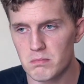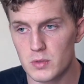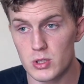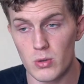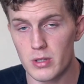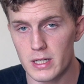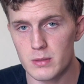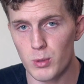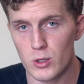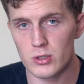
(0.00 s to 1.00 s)
sold
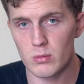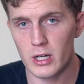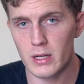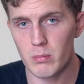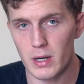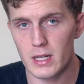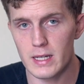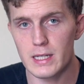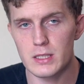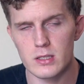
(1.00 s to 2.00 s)
his personal brand, but
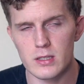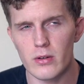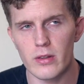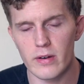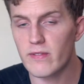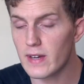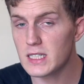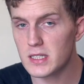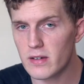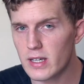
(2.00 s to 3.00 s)
he's still the
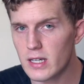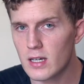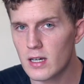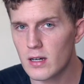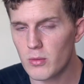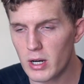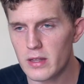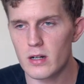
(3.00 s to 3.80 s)
face of it, right?